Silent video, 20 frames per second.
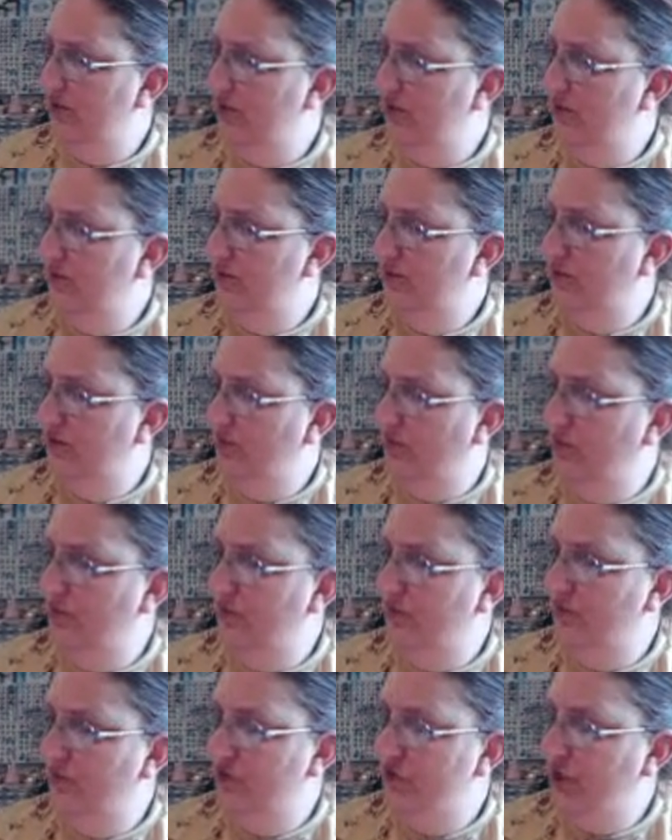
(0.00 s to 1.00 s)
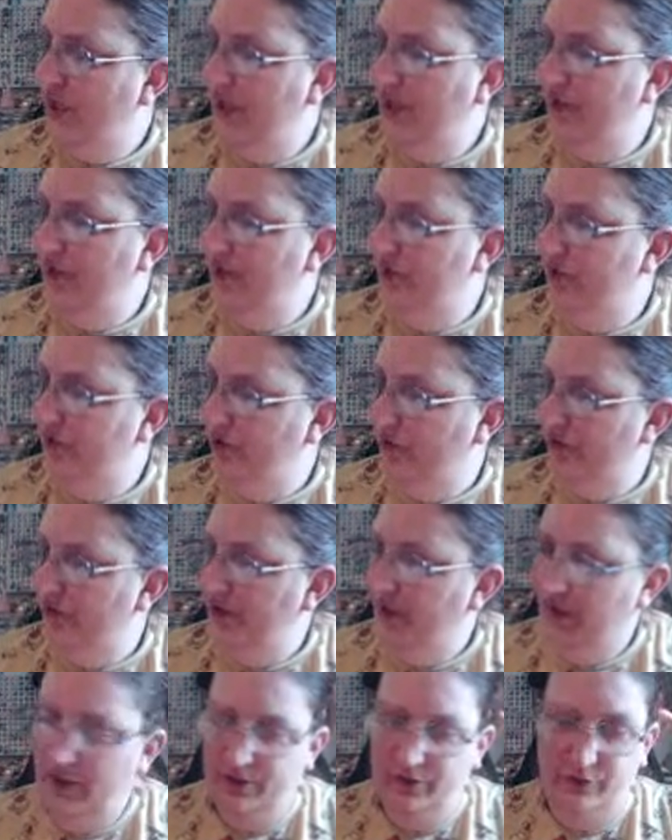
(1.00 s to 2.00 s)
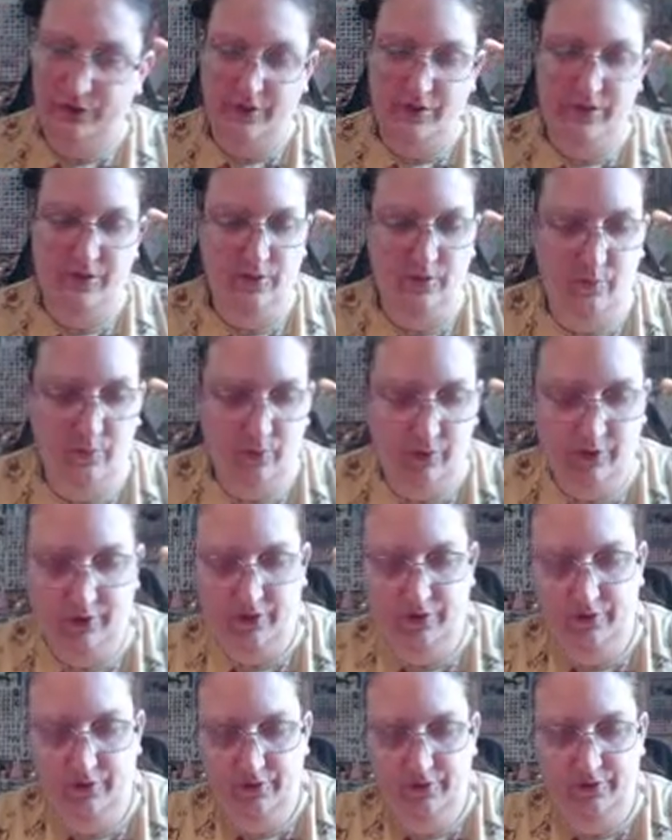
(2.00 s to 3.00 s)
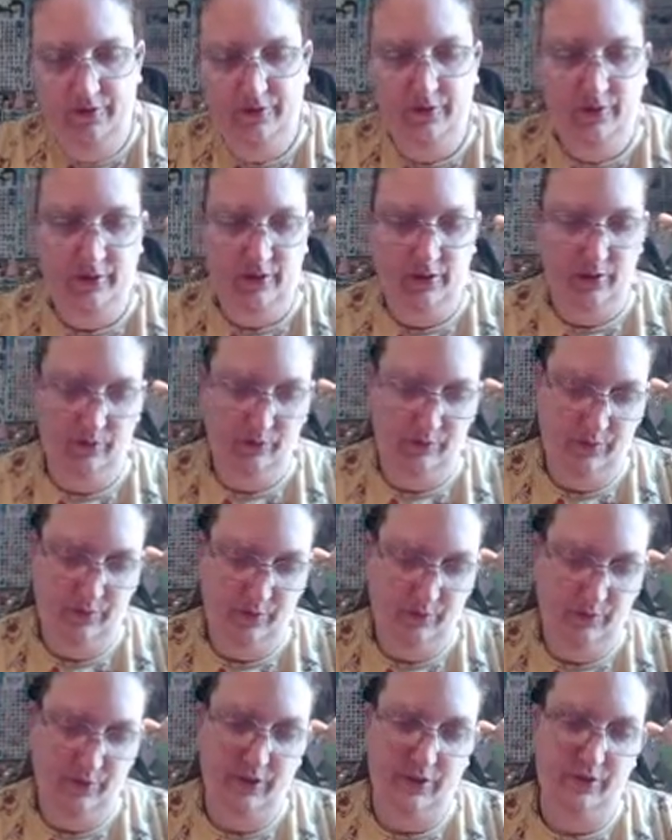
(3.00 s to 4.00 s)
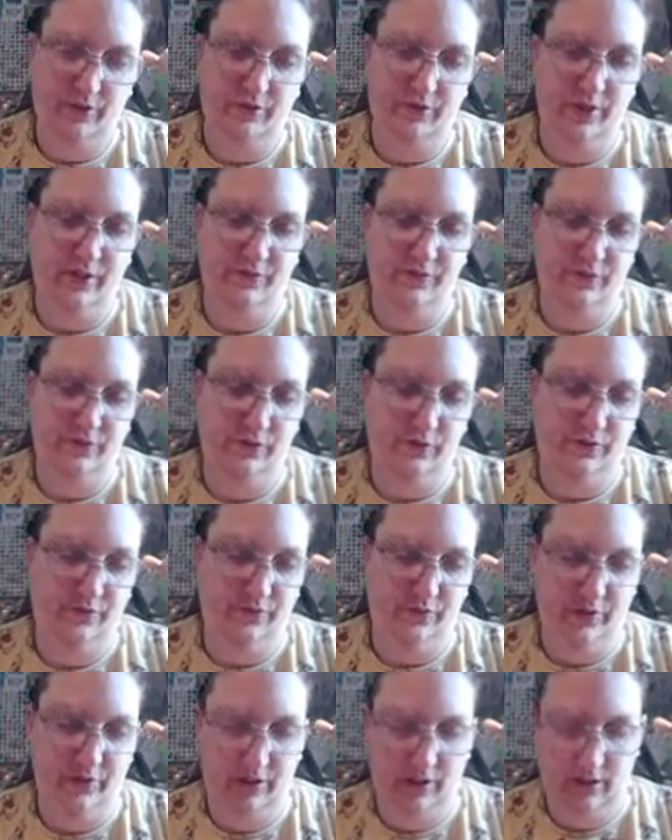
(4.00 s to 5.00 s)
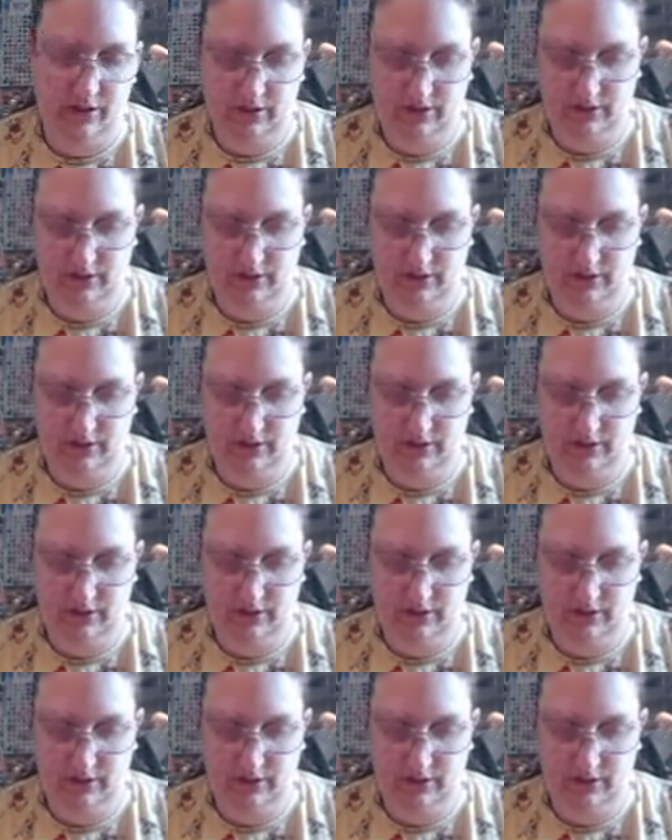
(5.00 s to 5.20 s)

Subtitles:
some child going hungry somewhere, and we were ungrateful if we